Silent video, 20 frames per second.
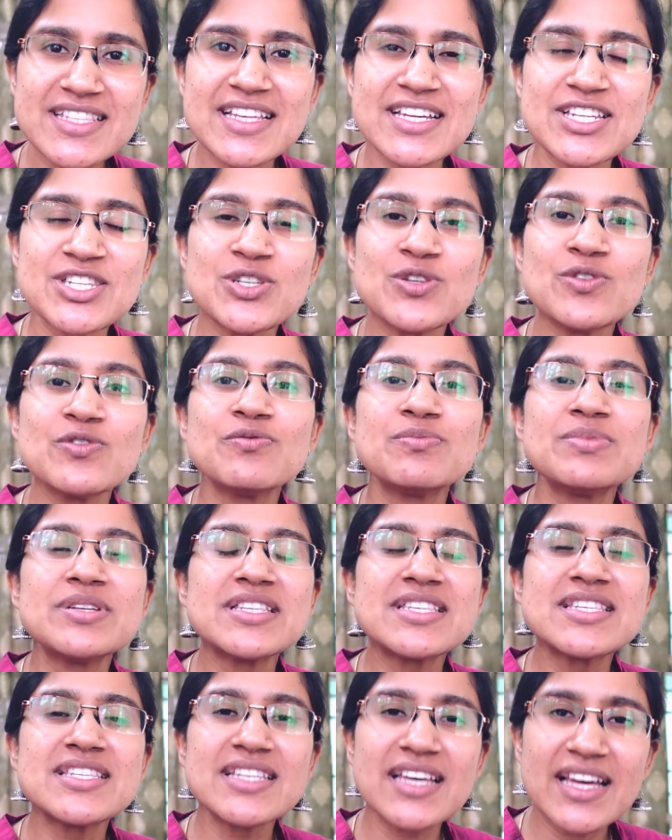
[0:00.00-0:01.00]
that you've
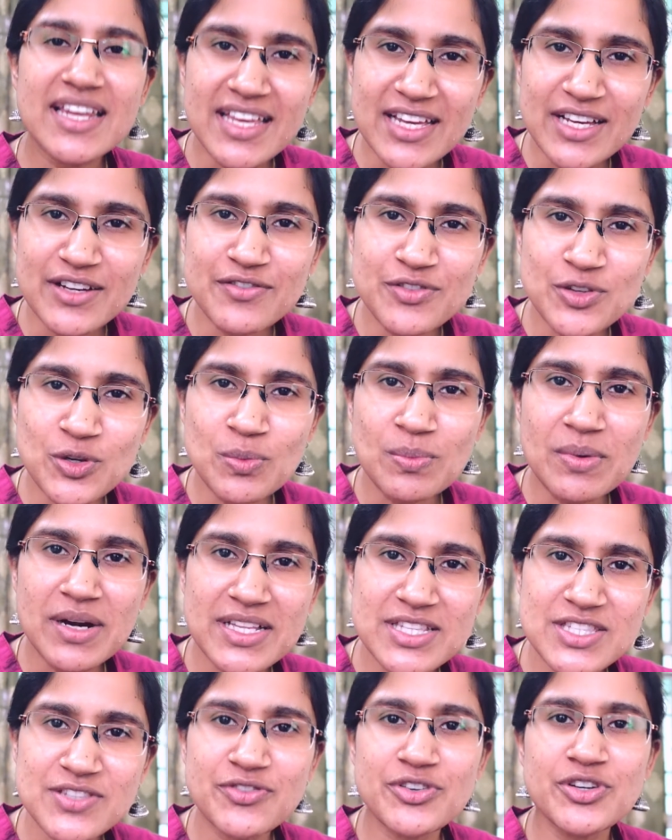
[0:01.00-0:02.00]
been studying a few
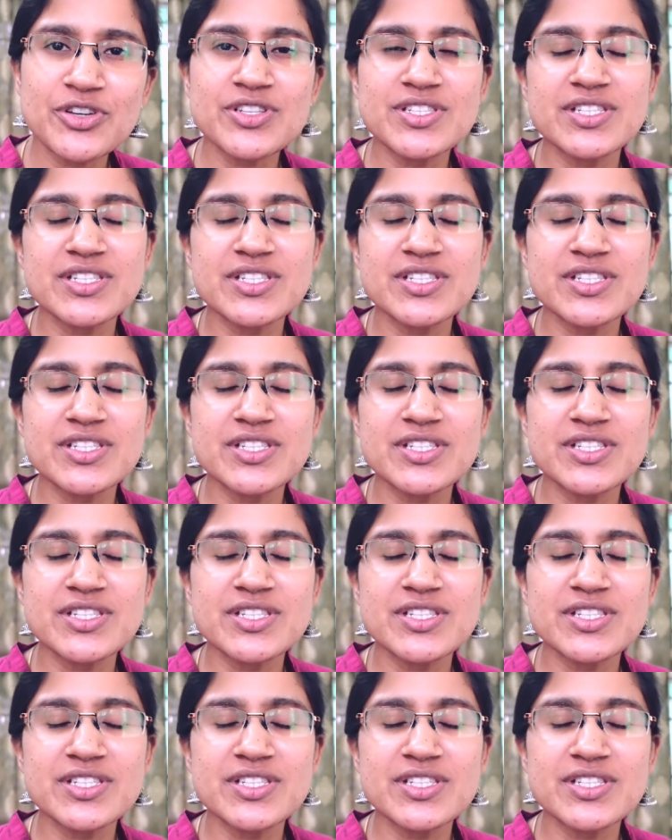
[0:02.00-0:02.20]
months for your